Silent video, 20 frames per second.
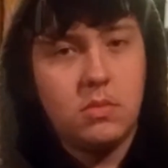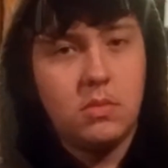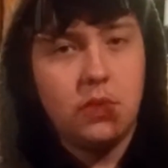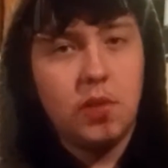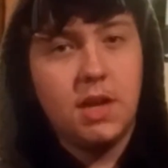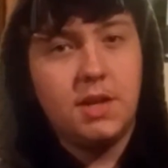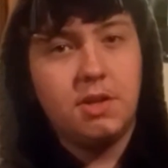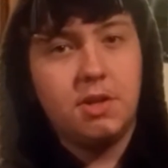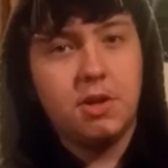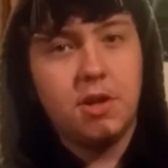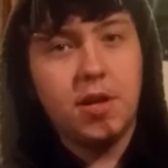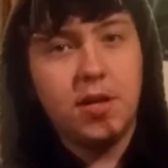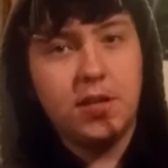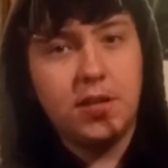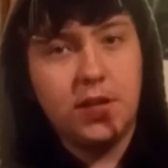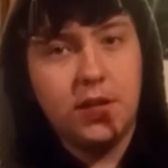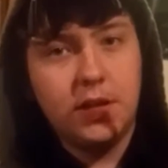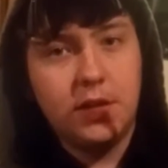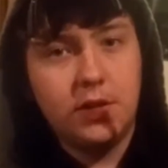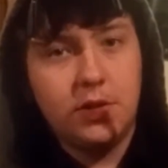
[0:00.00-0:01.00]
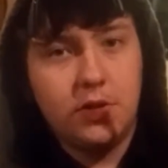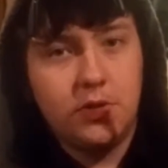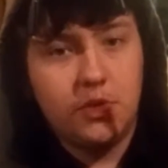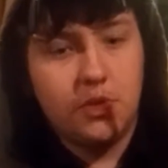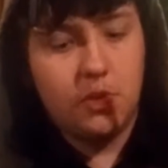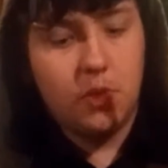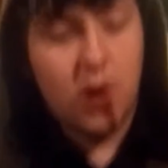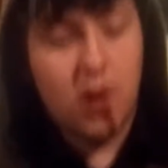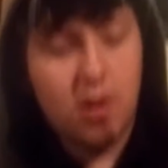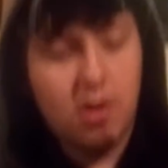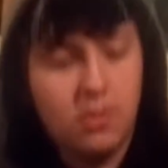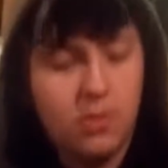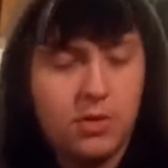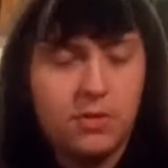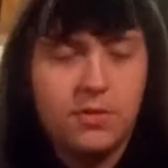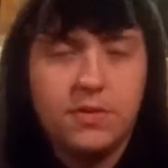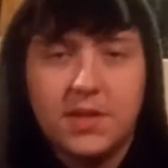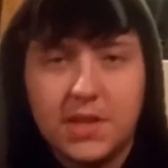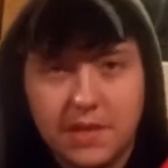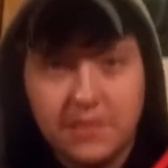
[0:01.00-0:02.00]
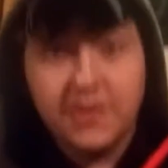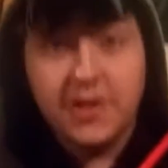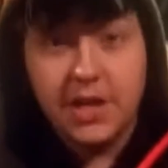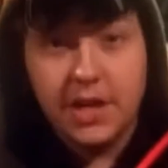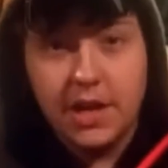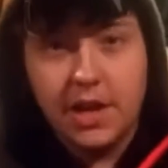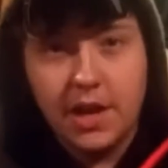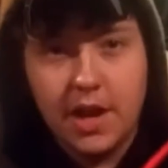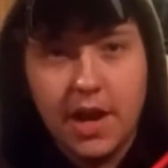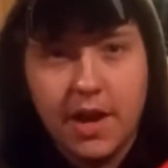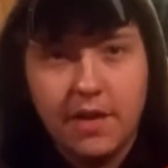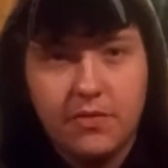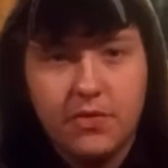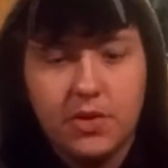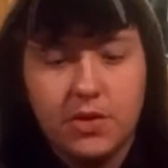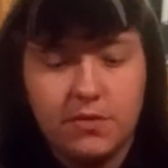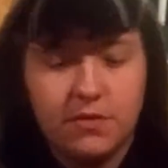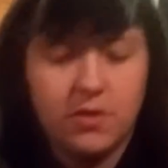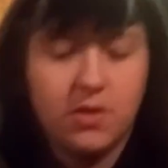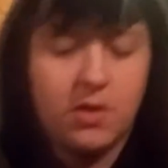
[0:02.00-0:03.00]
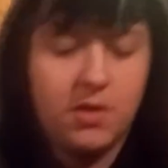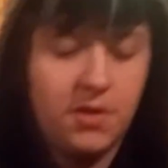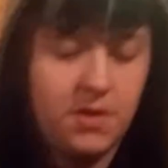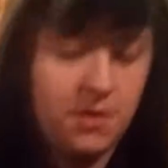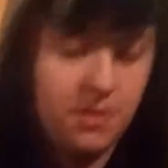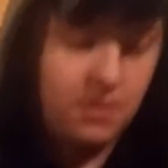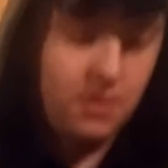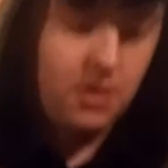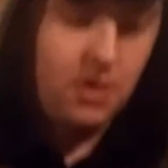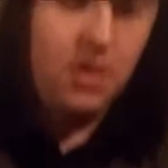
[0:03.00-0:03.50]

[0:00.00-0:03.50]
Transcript: And that's your 18-inch wire, well 17.5 inch for us.